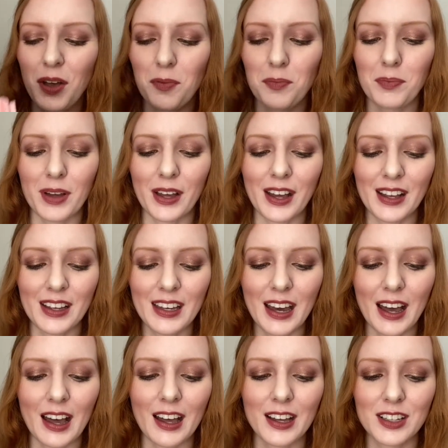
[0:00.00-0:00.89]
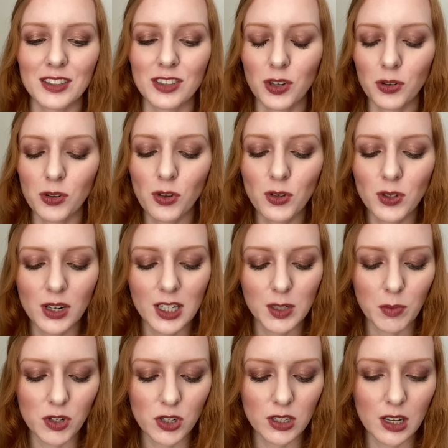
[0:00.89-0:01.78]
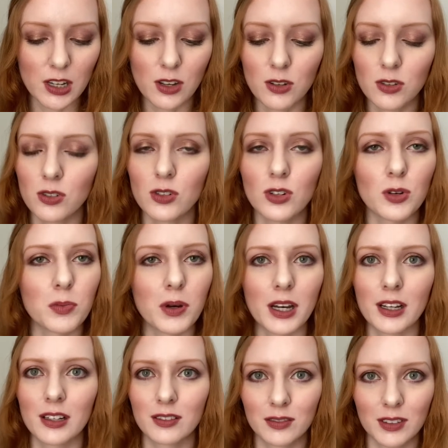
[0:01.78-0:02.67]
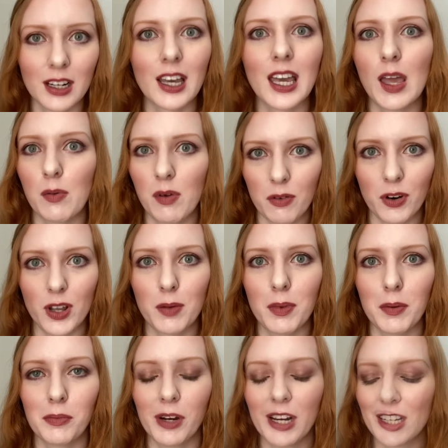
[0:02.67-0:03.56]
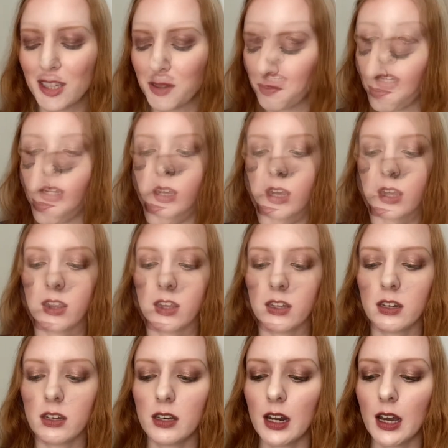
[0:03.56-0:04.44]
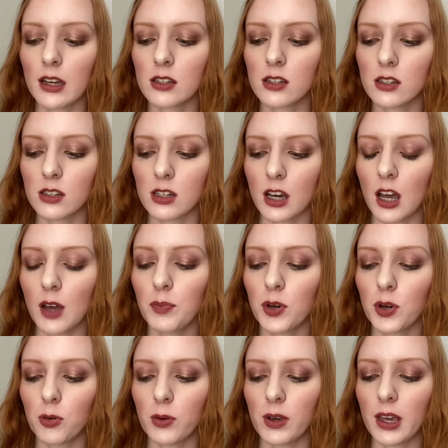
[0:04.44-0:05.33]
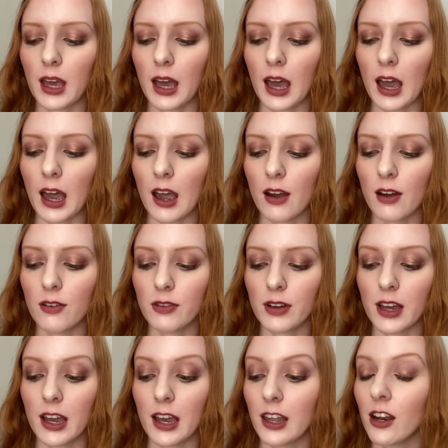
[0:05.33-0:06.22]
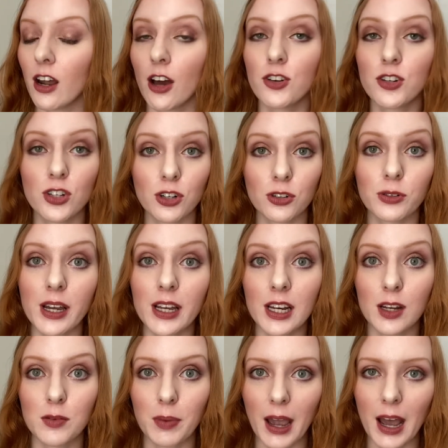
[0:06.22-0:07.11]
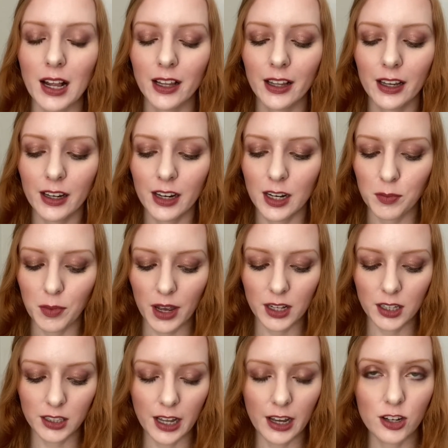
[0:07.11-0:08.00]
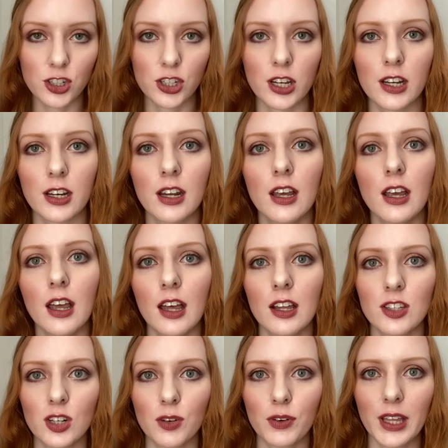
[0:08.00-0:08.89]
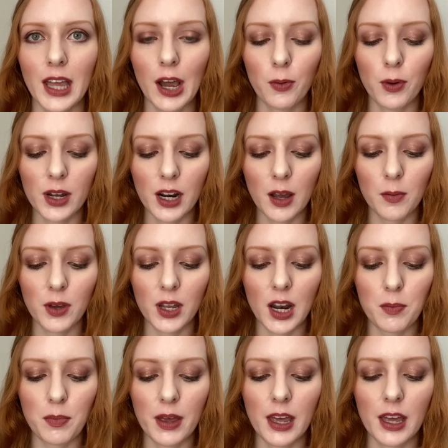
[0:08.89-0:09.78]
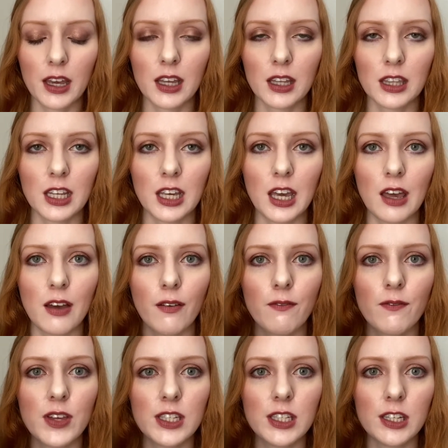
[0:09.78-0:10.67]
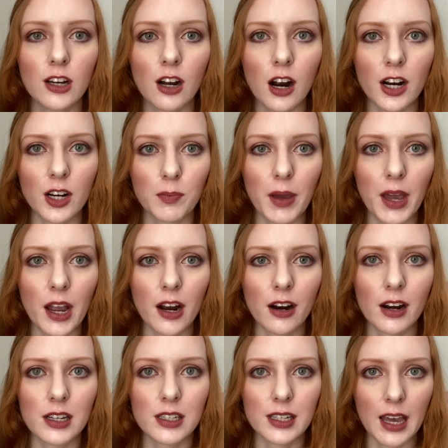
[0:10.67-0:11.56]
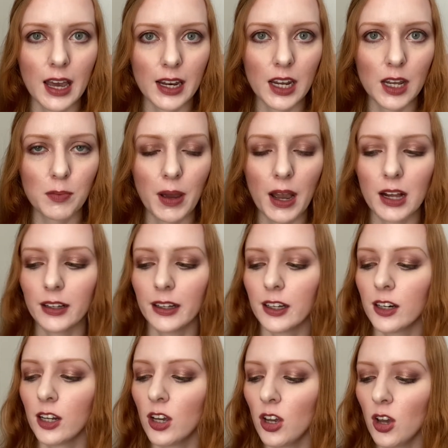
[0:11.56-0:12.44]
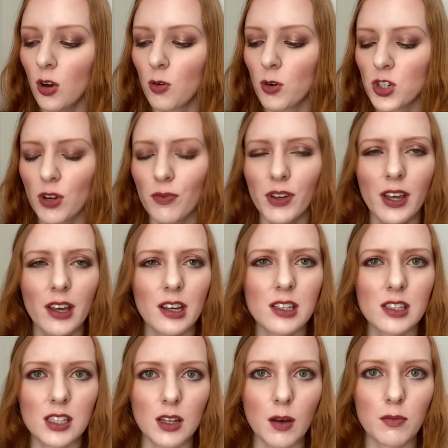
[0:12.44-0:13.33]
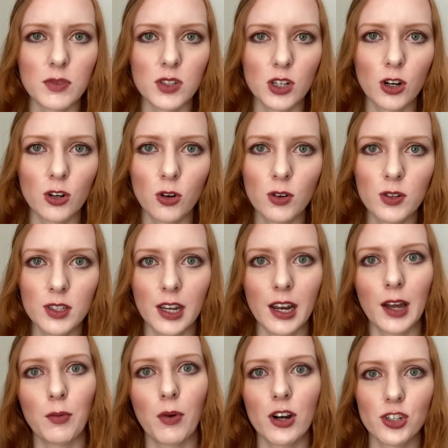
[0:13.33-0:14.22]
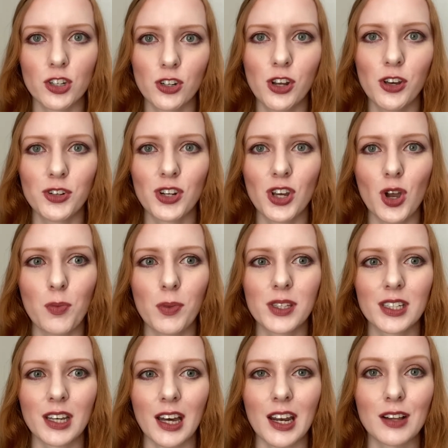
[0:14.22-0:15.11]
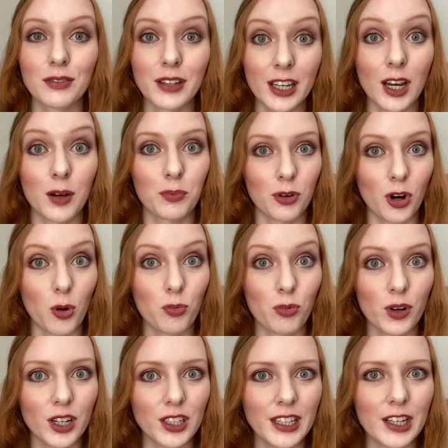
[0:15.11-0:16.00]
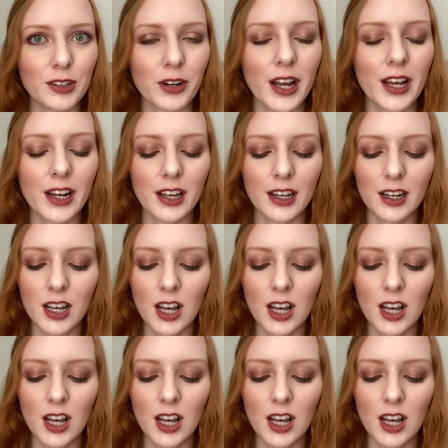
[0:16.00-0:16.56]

But yeah, don't use it as much as I used to, but keep it for the memories. And then next up, we have an underrated palette in my collection. So for that one, I'm going to pick the Viseart Paris Edit palette, which I feel like in some circles that I watch on YouTube, it's kind of like appropriately rated.